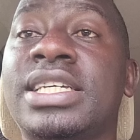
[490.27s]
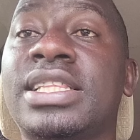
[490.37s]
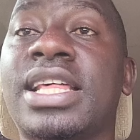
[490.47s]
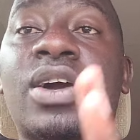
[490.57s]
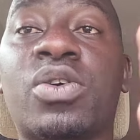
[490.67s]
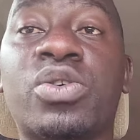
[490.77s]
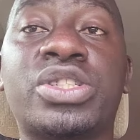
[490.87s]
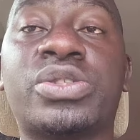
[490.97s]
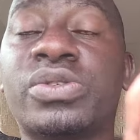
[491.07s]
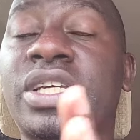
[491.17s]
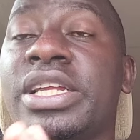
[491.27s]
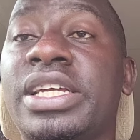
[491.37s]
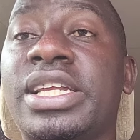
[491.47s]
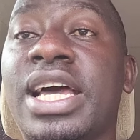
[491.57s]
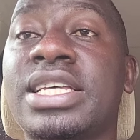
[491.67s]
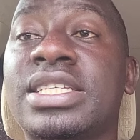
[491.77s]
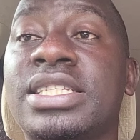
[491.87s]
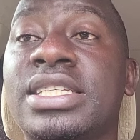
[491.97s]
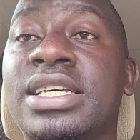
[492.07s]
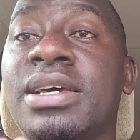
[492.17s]
They are called chosen leaders,
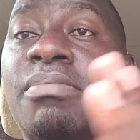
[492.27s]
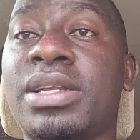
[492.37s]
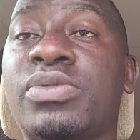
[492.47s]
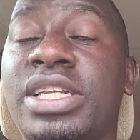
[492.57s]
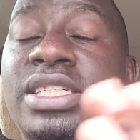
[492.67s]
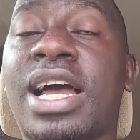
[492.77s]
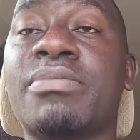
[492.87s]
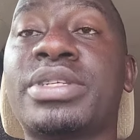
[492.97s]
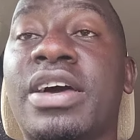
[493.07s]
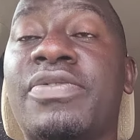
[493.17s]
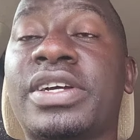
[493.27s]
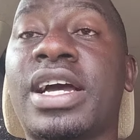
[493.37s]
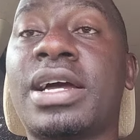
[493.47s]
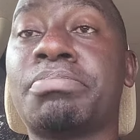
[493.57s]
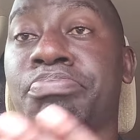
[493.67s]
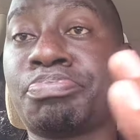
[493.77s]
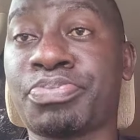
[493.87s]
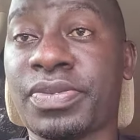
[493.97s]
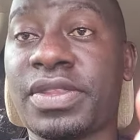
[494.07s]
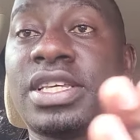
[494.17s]
but when it comes to Africa,
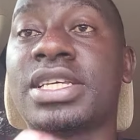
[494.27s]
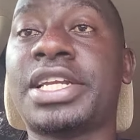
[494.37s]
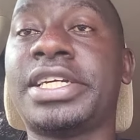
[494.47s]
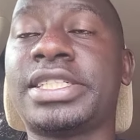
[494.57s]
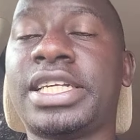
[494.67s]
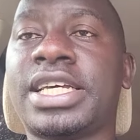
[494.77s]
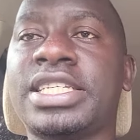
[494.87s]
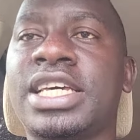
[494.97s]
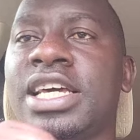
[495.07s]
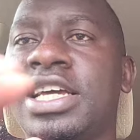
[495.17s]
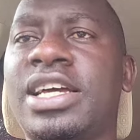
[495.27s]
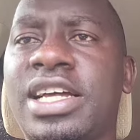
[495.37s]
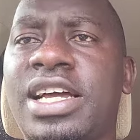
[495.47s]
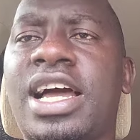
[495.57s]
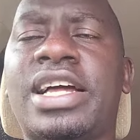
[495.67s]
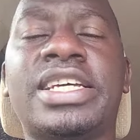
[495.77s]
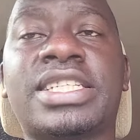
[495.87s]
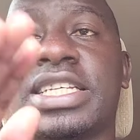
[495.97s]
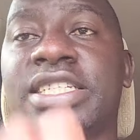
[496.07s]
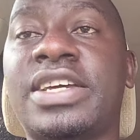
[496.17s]
these are dictators. Let
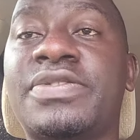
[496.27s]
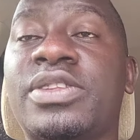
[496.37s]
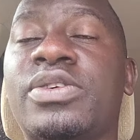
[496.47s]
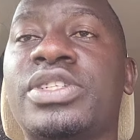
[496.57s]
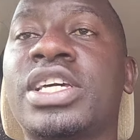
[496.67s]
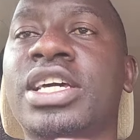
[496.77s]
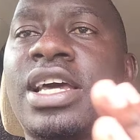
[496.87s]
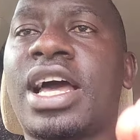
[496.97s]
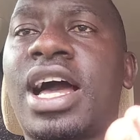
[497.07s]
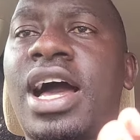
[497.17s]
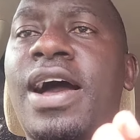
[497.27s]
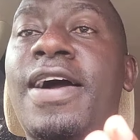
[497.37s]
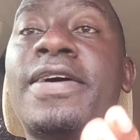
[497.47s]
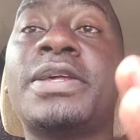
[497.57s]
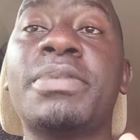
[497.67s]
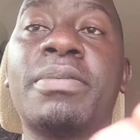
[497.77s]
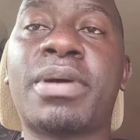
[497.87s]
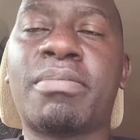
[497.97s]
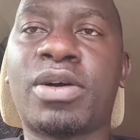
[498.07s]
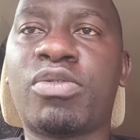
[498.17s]
us lift those.
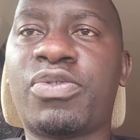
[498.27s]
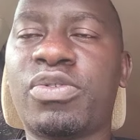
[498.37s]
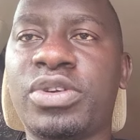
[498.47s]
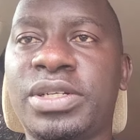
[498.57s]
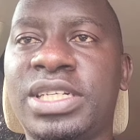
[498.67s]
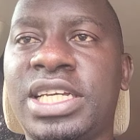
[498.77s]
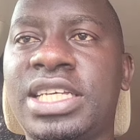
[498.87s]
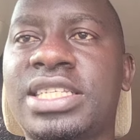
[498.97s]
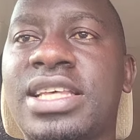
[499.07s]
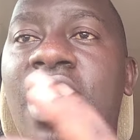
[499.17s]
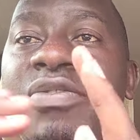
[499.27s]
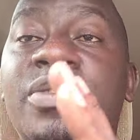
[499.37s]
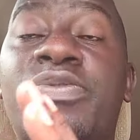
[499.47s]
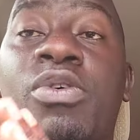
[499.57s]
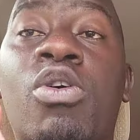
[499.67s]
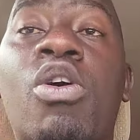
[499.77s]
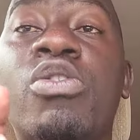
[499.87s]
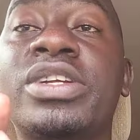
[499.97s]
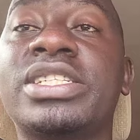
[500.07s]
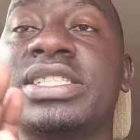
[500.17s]
Remember Magufuli served for
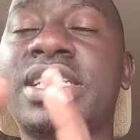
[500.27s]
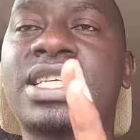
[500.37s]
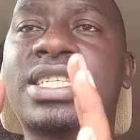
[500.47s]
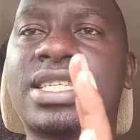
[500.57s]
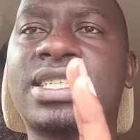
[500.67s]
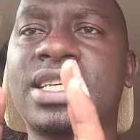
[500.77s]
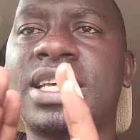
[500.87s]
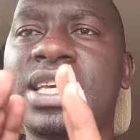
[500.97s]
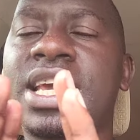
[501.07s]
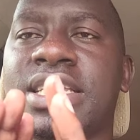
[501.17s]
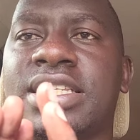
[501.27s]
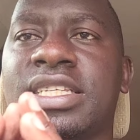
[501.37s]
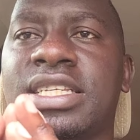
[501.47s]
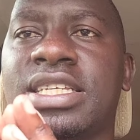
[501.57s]
only 6 years,